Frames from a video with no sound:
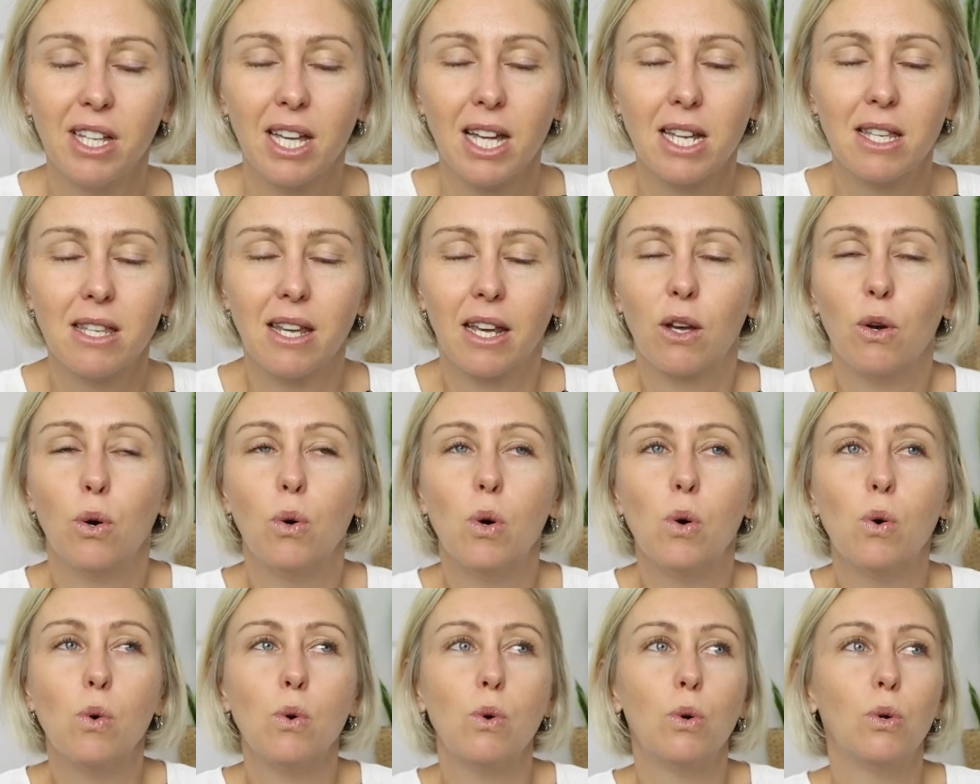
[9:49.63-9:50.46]
It's like
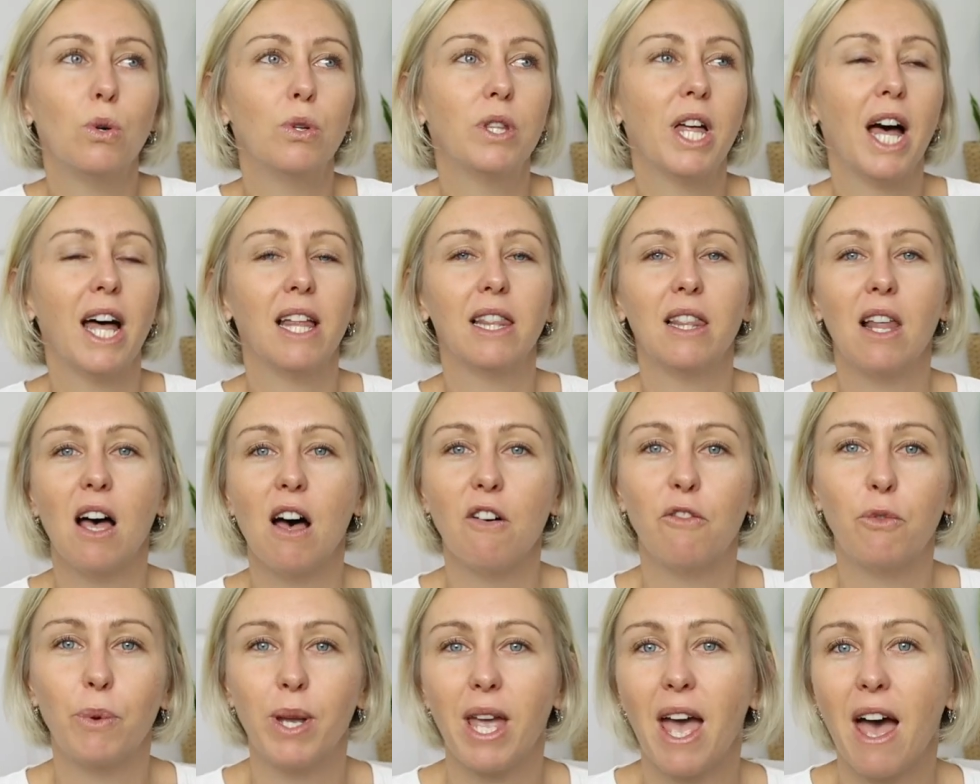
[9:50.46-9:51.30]
all that
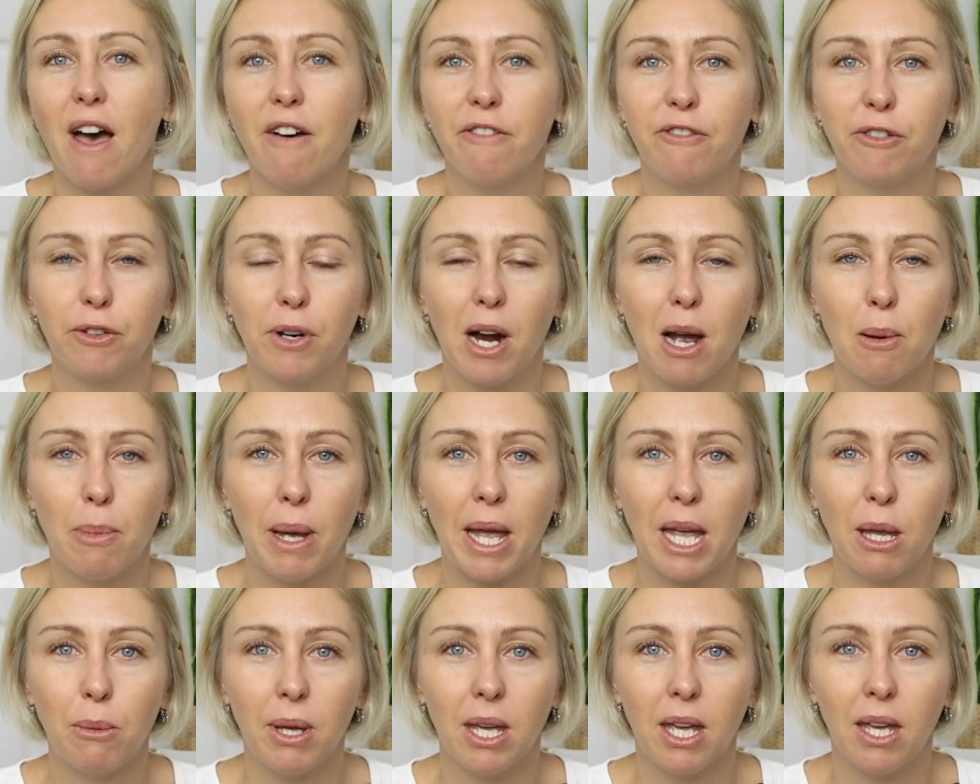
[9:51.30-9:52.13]
love we have for our
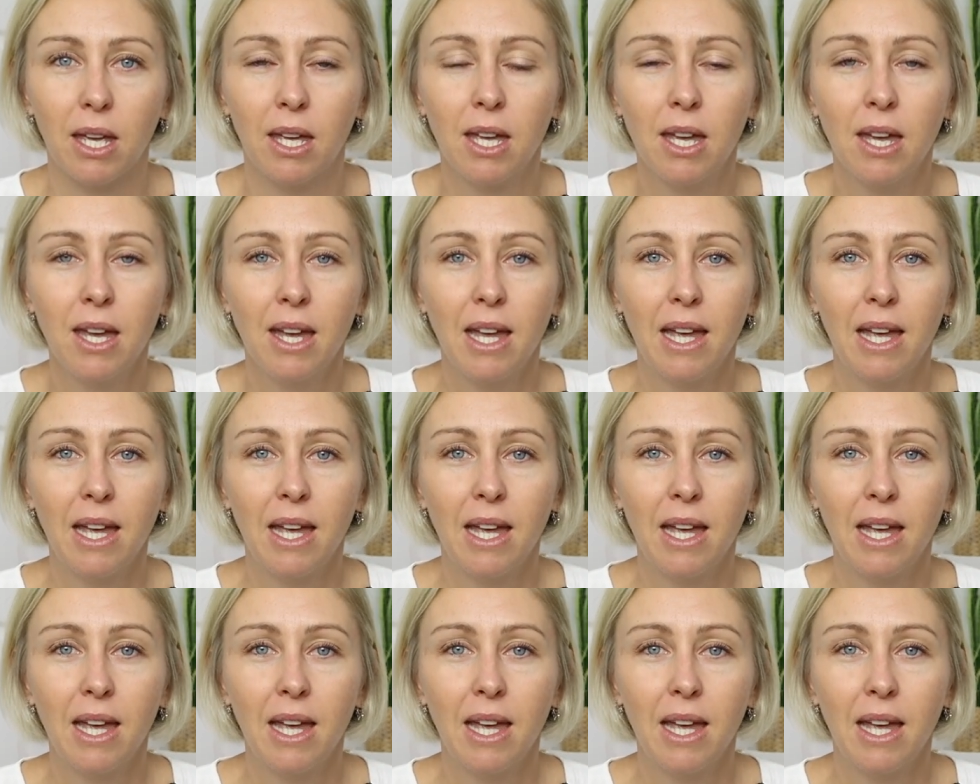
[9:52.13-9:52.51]
baby